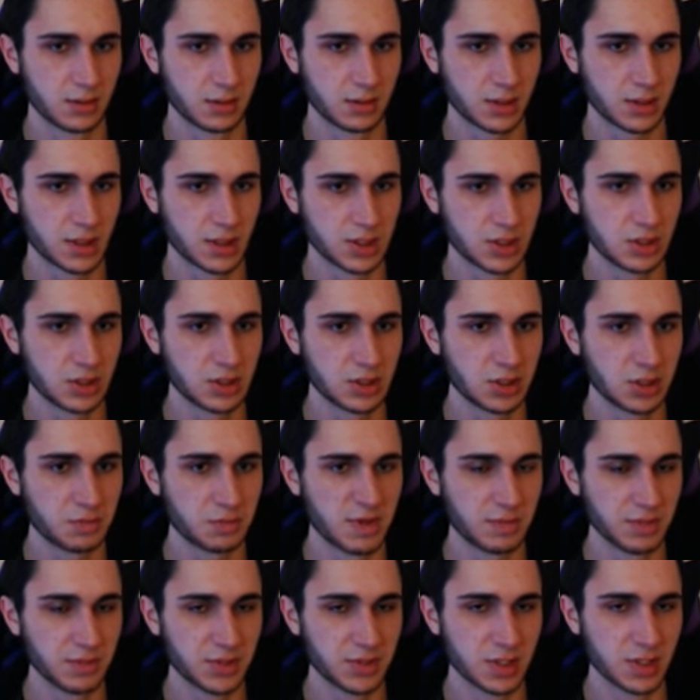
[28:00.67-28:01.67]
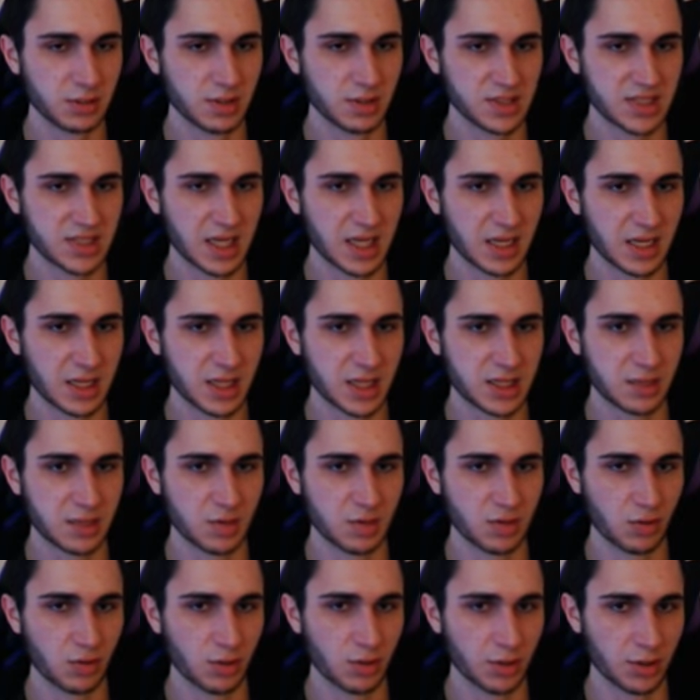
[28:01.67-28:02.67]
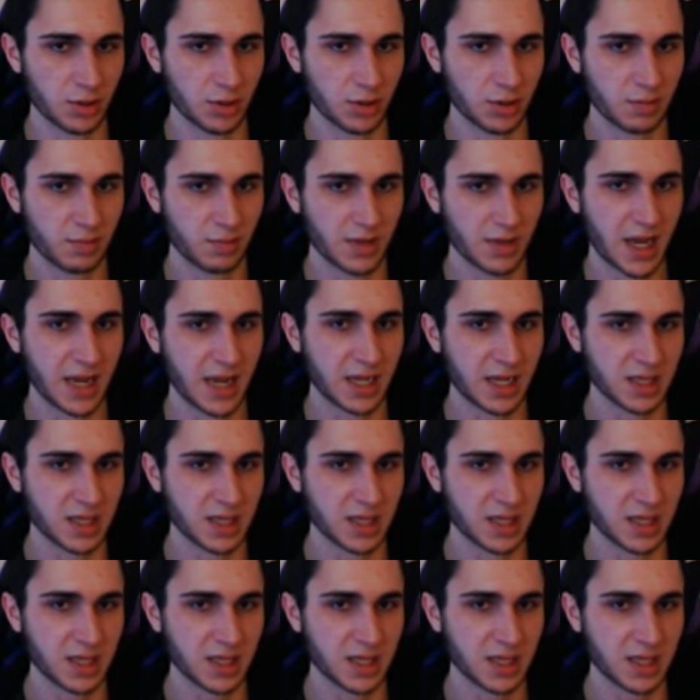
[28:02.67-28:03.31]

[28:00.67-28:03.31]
Because usually what people do is they hit them in order, but I hit